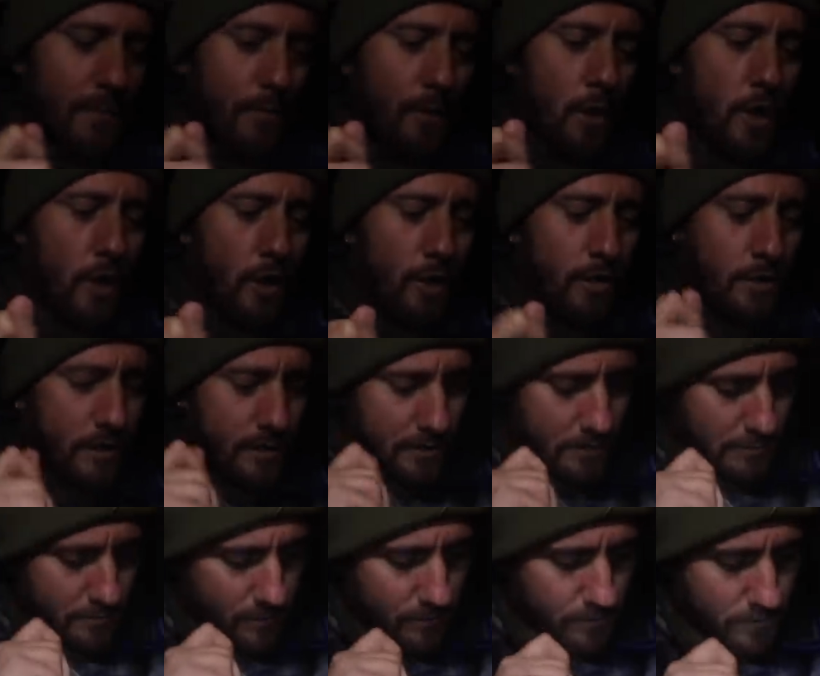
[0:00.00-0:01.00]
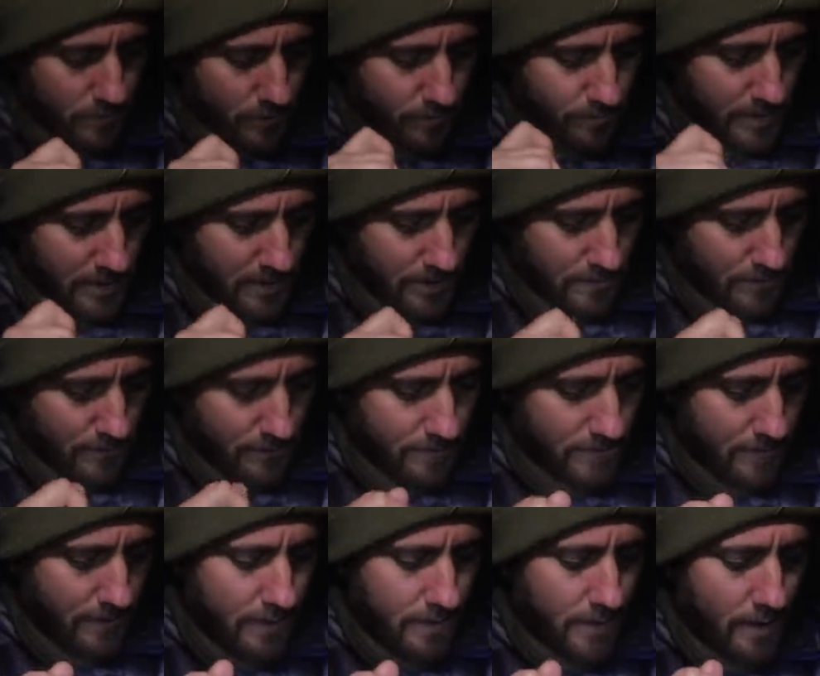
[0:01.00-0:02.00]
of brox. Come here.
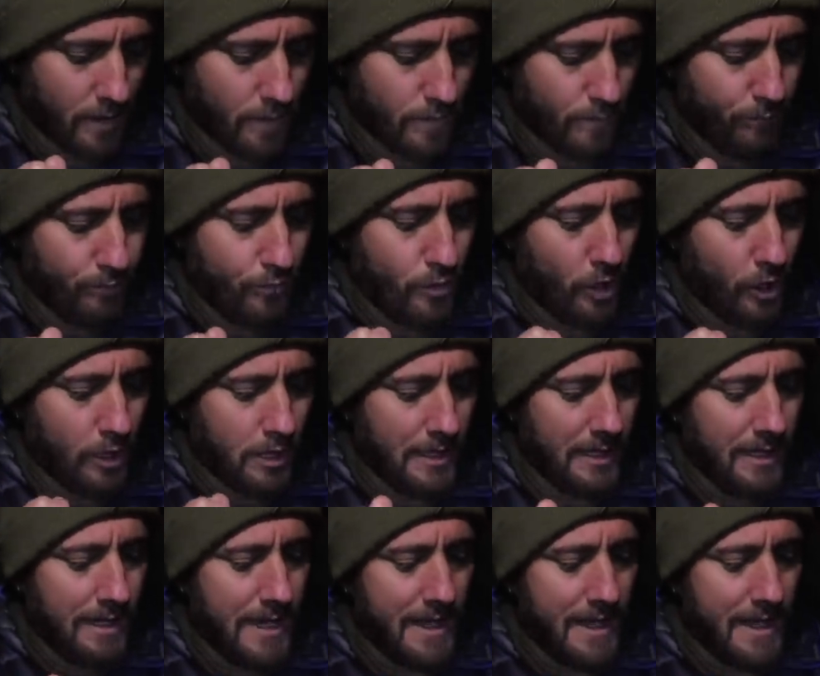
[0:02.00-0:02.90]
Broccoli